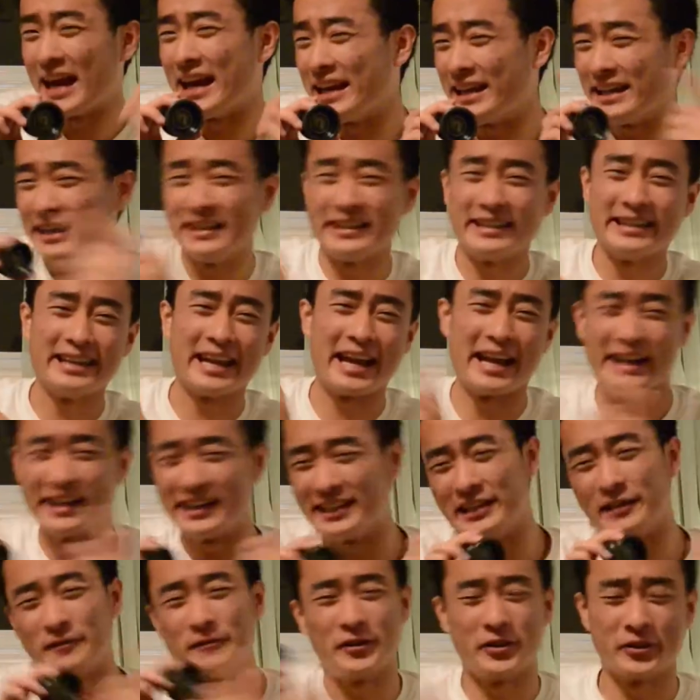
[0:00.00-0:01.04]
in
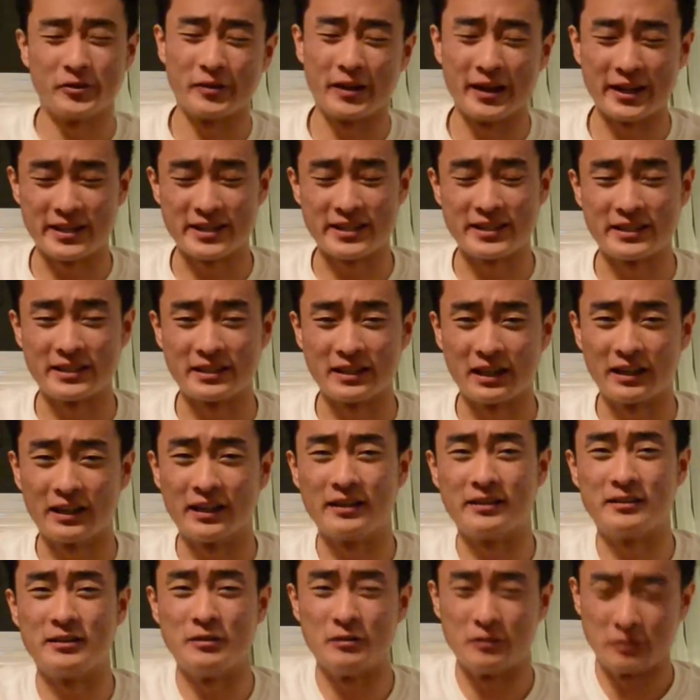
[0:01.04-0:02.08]
any different direction
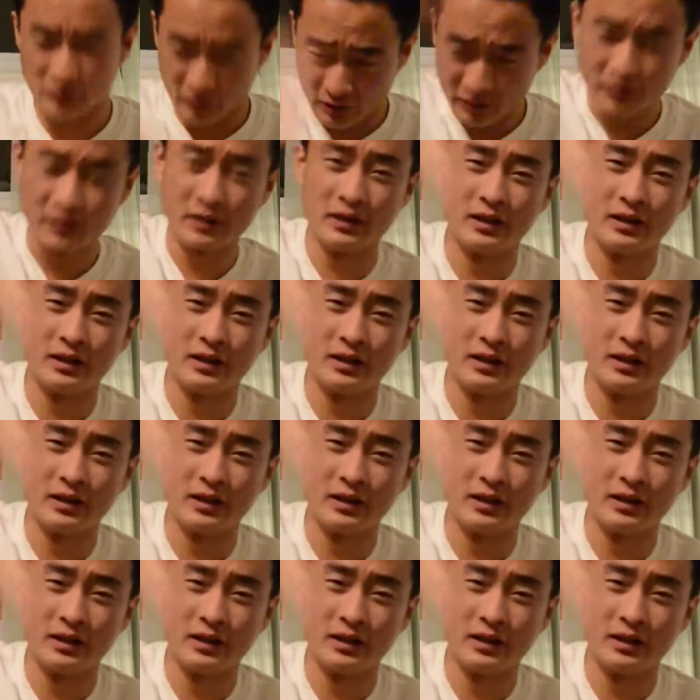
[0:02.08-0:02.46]
unless you,